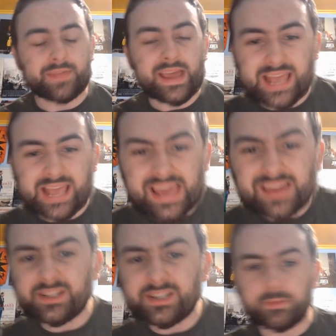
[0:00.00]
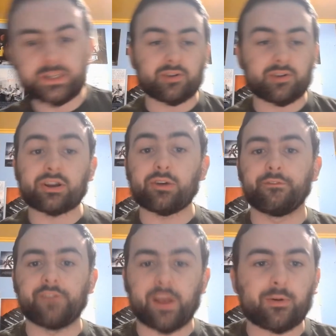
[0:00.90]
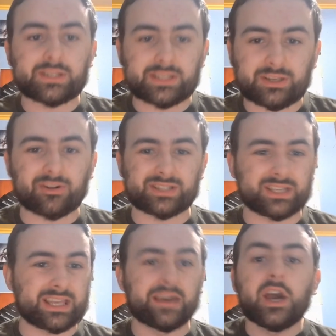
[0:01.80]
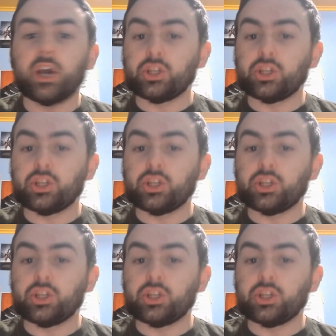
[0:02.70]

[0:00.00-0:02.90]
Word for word: They take this material very seriously.